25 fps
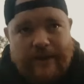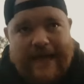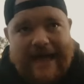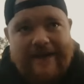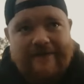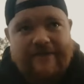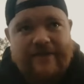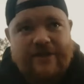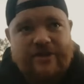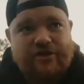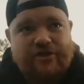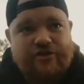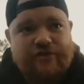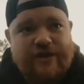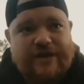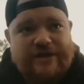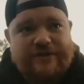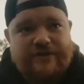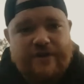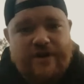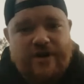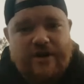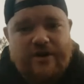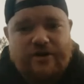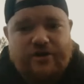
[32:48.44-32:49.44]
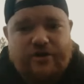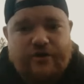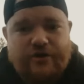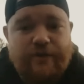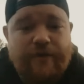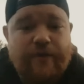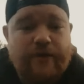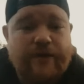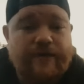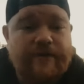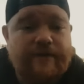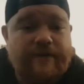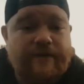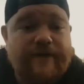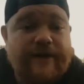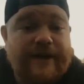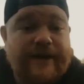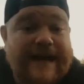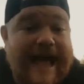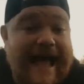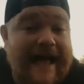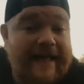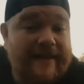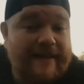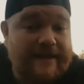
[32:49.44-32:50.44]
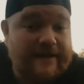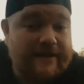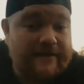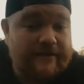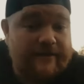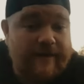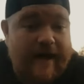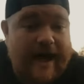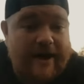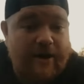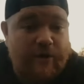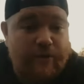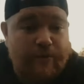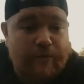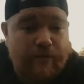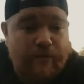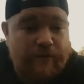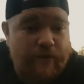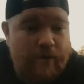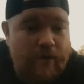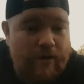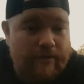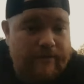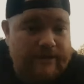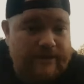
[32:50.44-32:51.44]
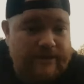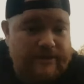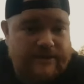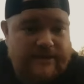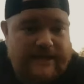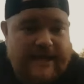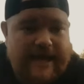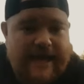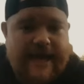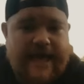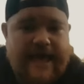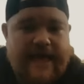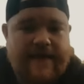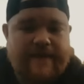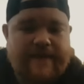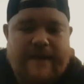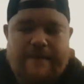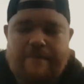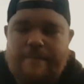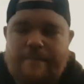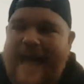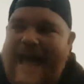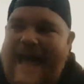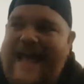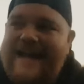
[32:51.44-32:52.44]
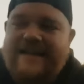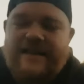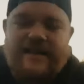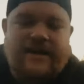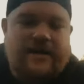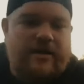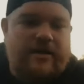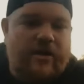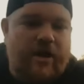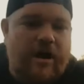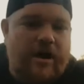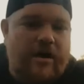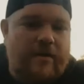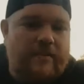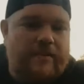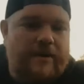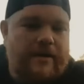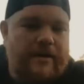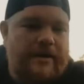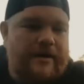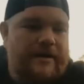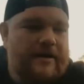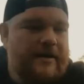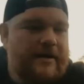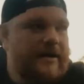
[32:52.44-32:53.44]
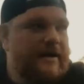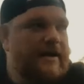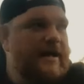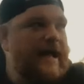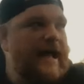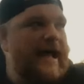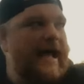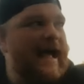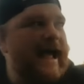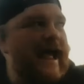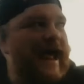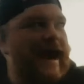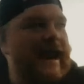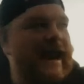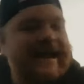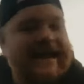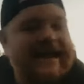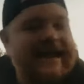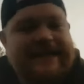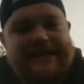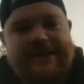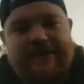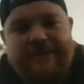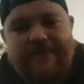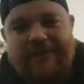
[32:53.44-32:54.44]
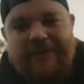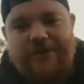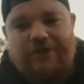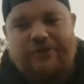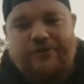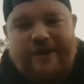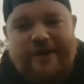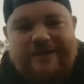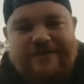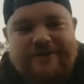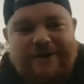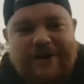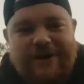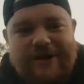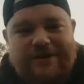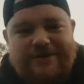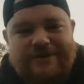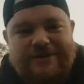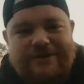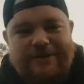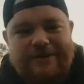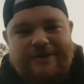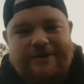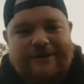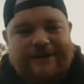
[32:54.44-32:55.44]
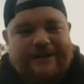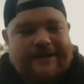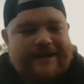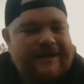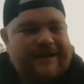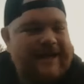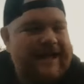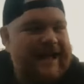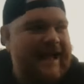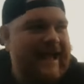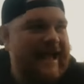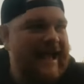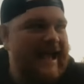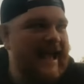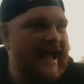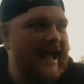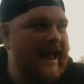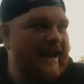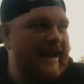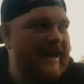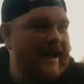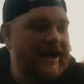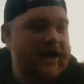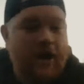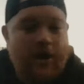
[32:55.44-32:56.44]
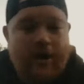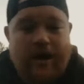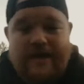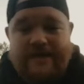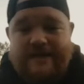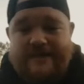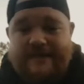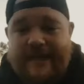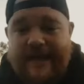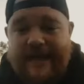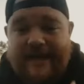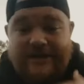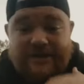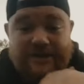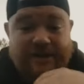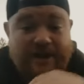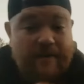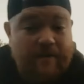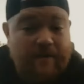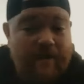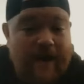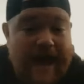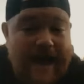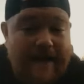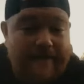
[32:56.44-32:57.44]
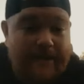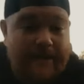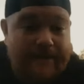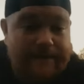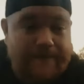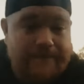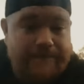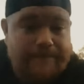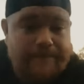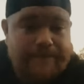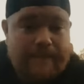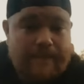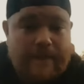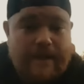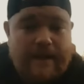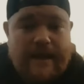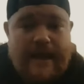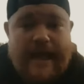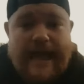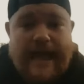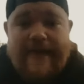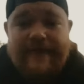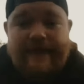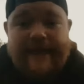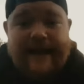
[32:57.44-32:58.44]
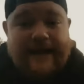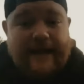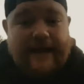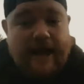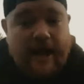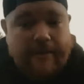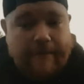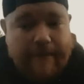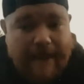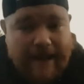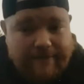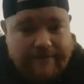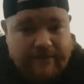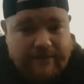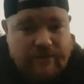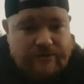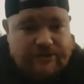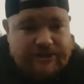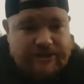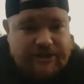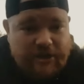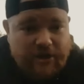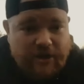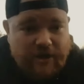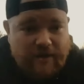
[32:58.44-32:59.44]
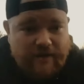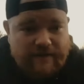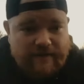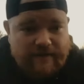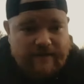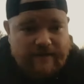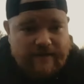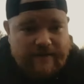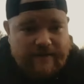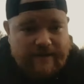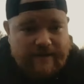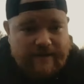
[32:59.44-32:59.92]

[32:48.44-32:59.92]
we have this dress rehearsal for the finale, the final performance, and they packed the club and I get there for the dress rehearsal and I go on stage and I'm rhyming and they cut my music off.